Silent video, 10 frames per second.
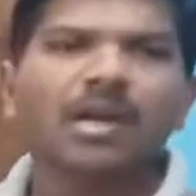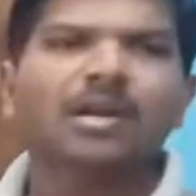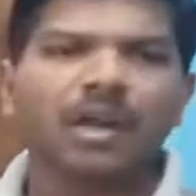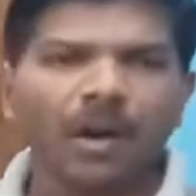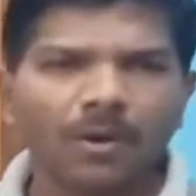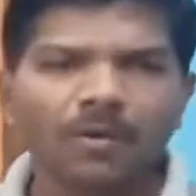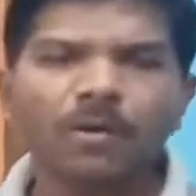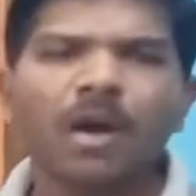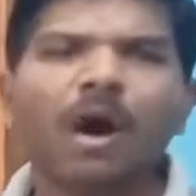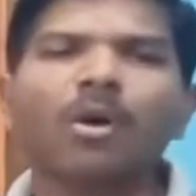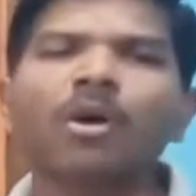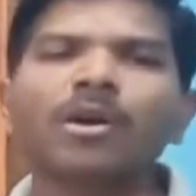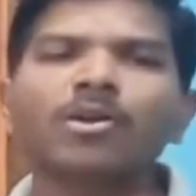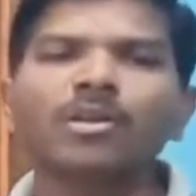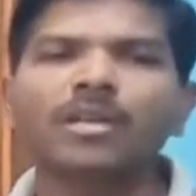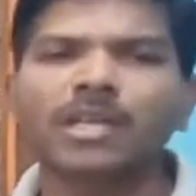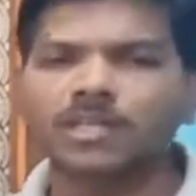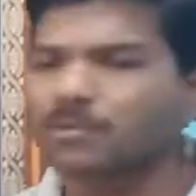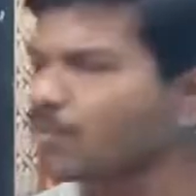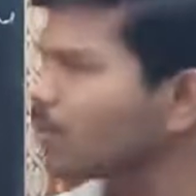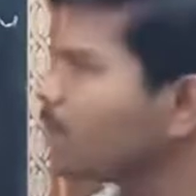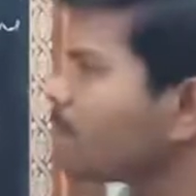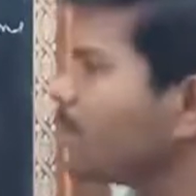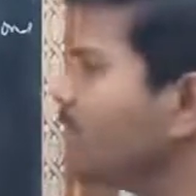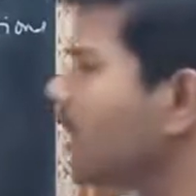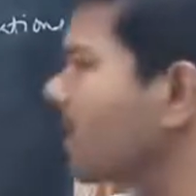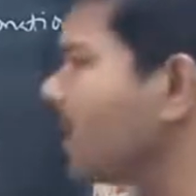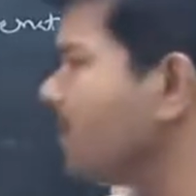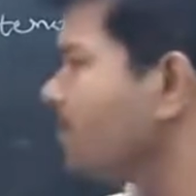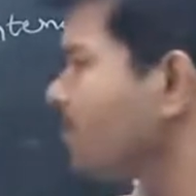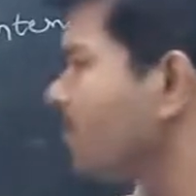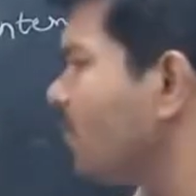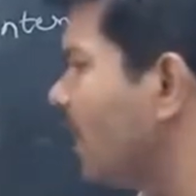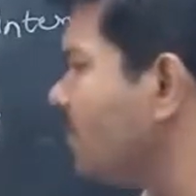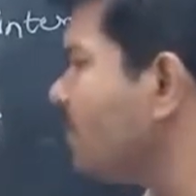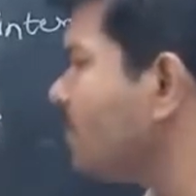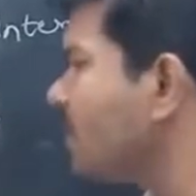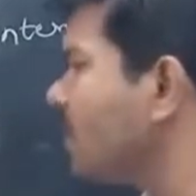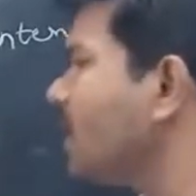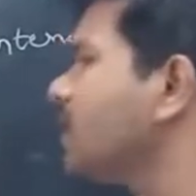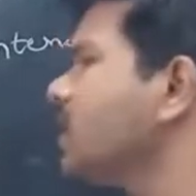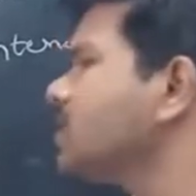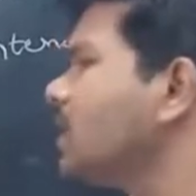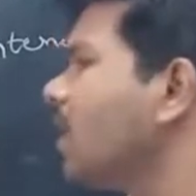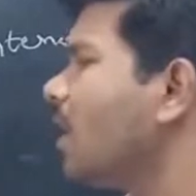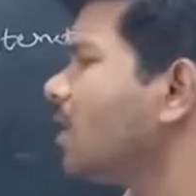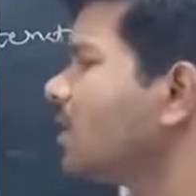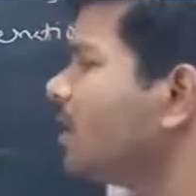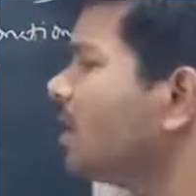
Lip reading: Now, according to the textbook, nearly 150 countries are